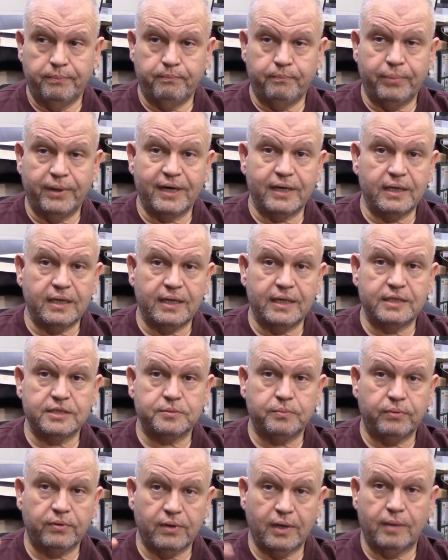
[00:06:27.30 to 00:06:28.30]
but it's
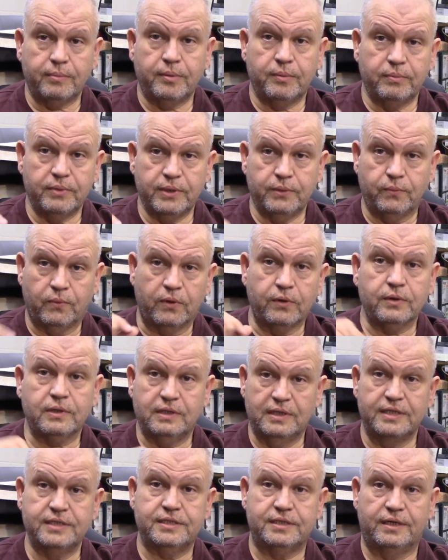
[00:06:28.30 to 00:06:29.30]
probably worth
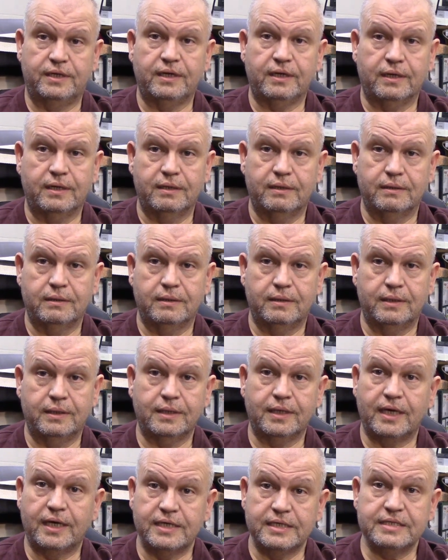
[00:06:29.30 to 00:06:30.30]
listening in
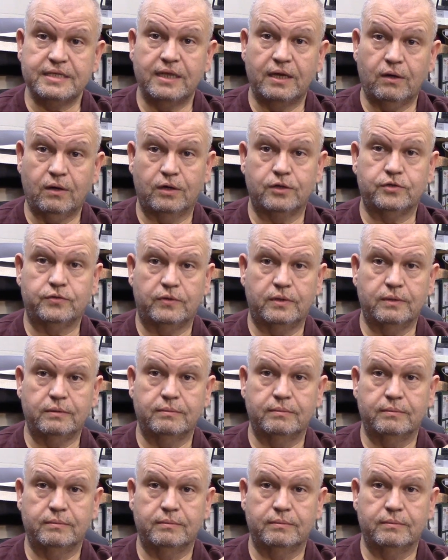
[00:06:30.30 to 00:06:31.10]
case they are true.